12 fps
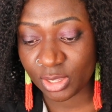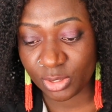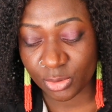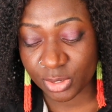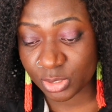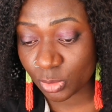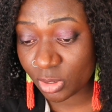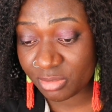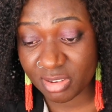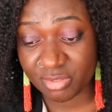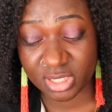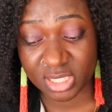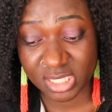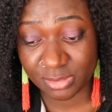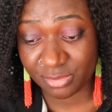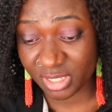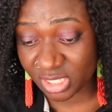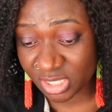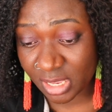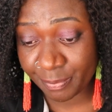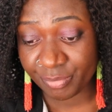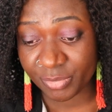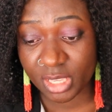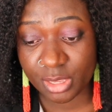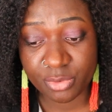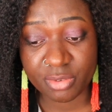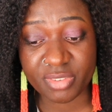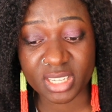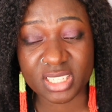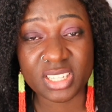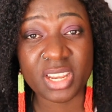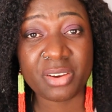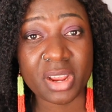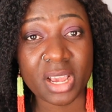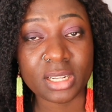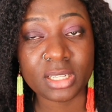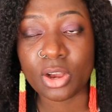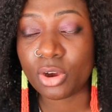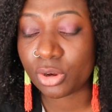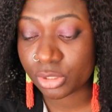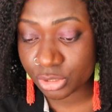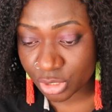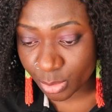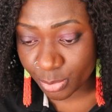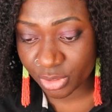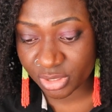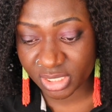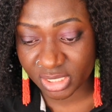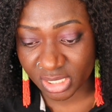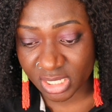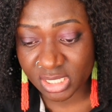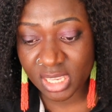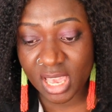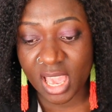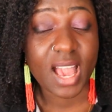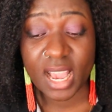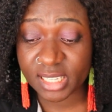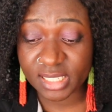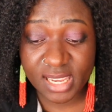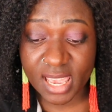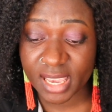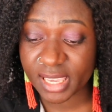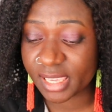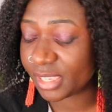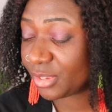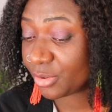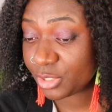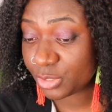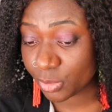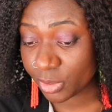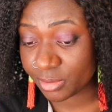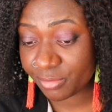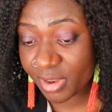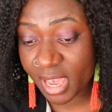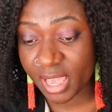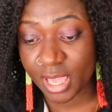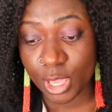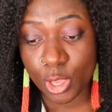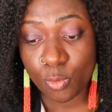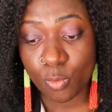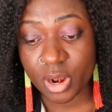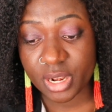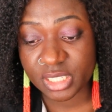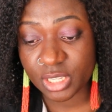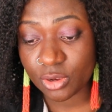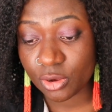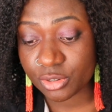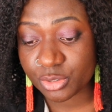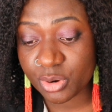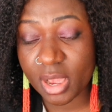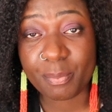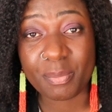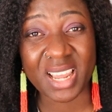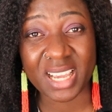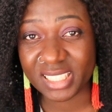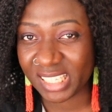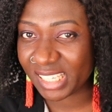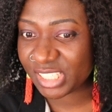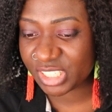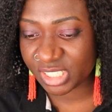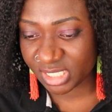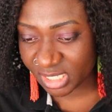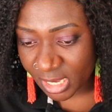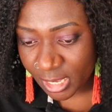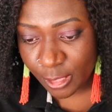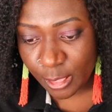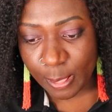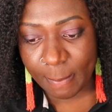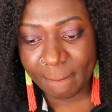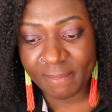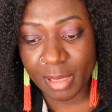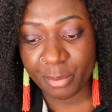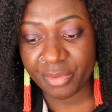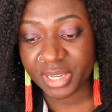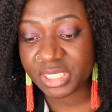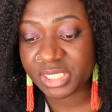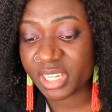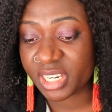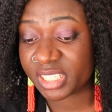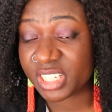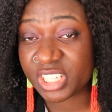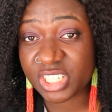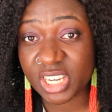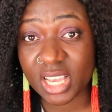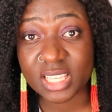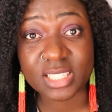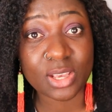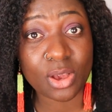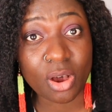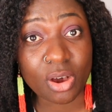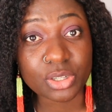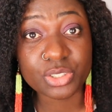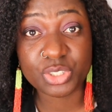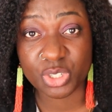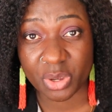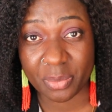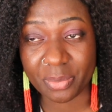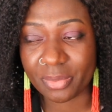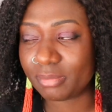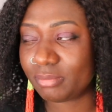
you're going to qualify for this visa. If you're a veterinarian, all job under this. Architect, you're going to qualify. Quality control and planning engineer, laboratory technicians, all job.